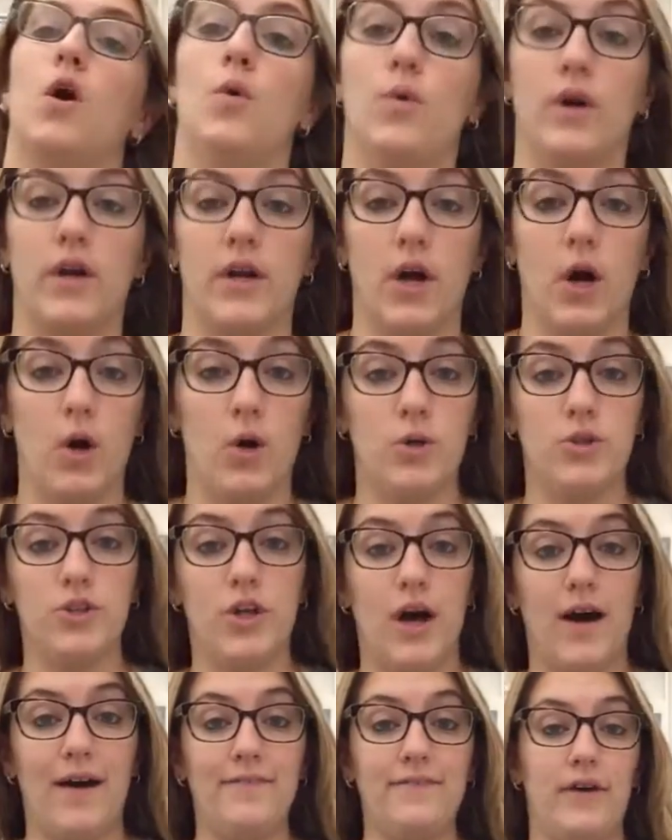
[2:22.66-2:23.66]
We're going to hold
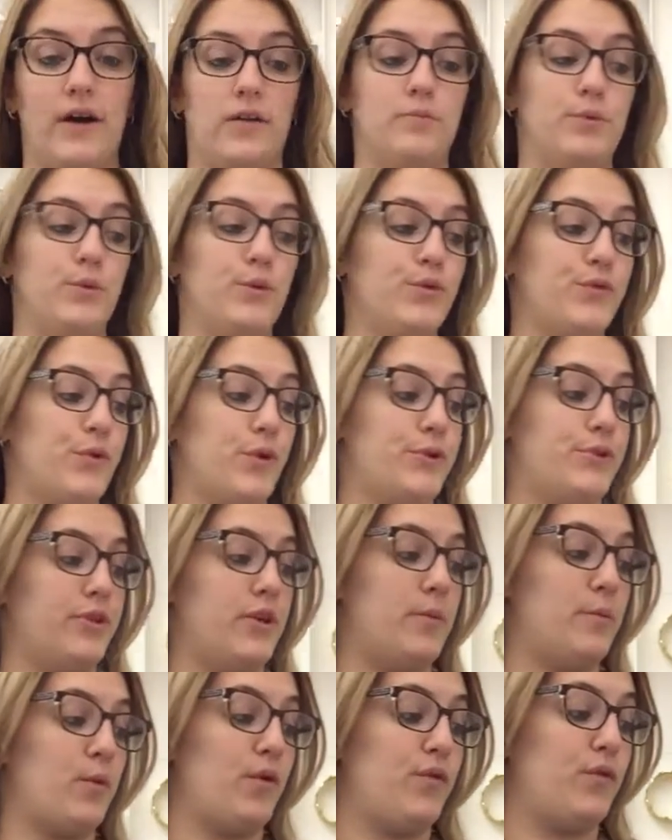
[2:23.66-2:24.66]
off on blue folder
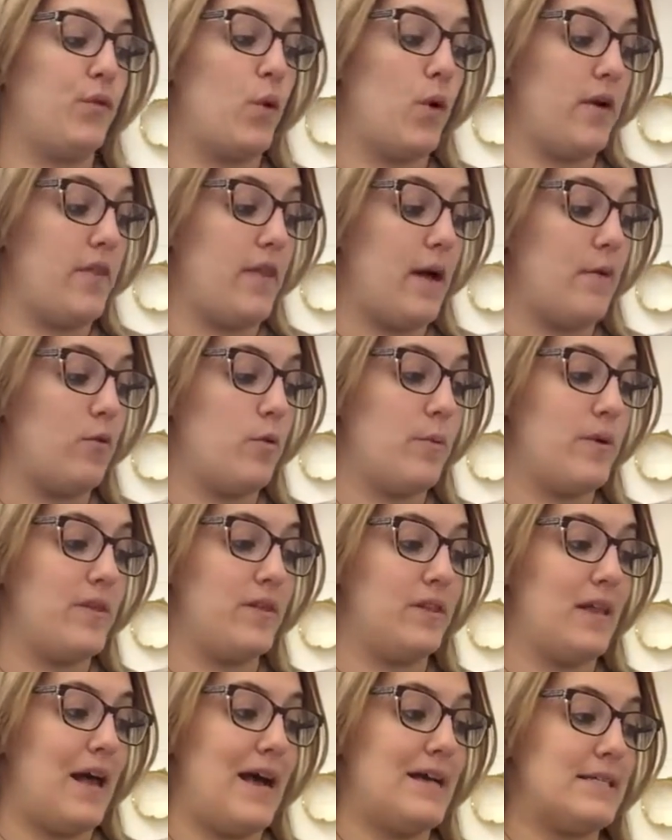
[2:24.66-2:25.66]
number 4. That will be
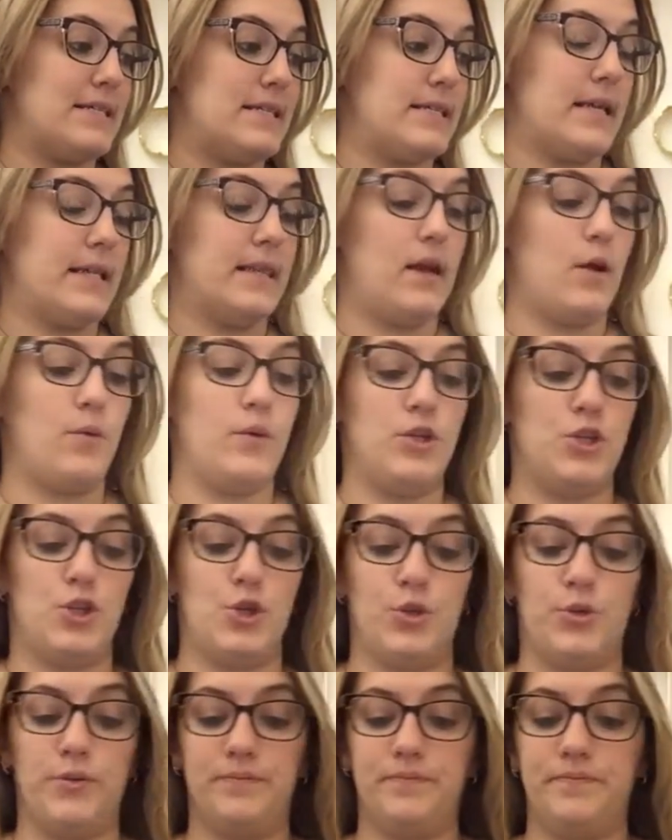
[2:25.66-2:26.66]
the last thing that we do.